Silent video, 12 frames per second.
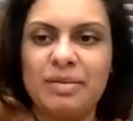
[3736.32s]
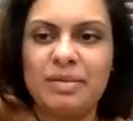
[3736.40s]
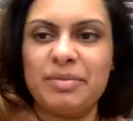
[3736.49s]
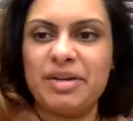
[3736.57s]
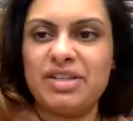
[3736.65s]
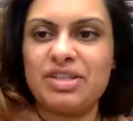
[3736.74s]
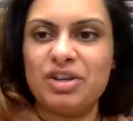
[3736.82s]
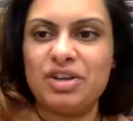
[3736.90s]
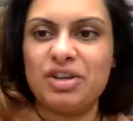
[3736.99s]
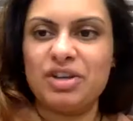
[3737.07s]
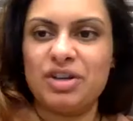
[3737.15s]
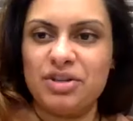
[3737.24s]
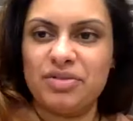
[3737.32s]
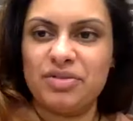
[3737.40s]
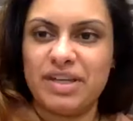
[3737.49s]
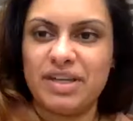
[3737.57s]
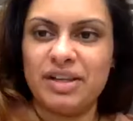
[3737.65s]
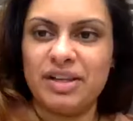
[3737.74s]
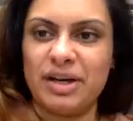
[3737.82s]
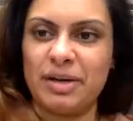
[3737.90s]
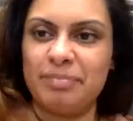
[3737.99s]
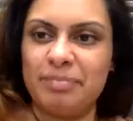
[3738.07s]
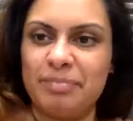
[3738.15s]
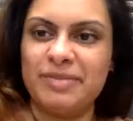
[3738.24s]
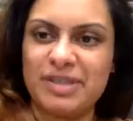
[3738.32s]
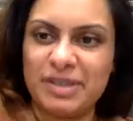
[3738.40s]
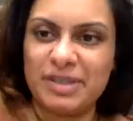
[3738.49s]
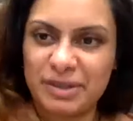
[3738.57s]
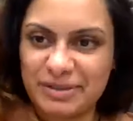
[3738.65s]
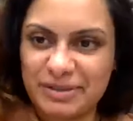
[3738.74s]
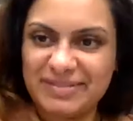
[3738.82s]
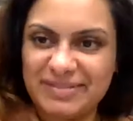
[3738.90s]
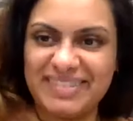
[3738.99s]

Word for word: I'm also a U of T alum, so. Oh.